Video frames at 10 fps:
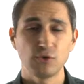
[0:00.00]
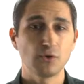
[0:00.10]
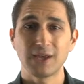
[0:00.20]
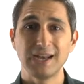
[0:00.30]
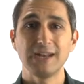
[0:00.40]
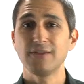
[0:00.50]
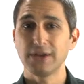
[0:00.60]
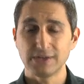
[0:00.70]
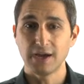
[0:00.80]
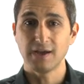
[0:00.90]
you don't get
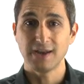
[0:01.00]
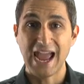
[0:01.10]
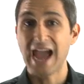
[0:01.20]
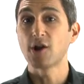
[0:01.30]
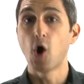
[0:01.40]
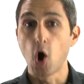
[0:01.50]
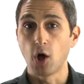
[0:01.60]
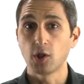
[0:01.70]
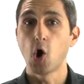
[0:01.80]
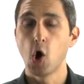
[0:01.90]
anything done at
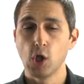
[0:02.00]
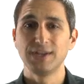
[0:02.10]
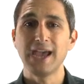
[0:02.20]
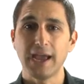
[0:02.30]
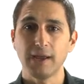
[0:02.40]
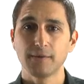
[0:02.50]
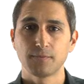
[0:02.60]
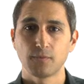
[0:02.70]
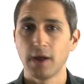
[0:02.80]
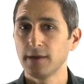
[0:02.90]
all day,
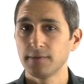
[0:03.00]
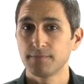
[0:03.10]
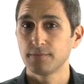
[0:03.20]
right?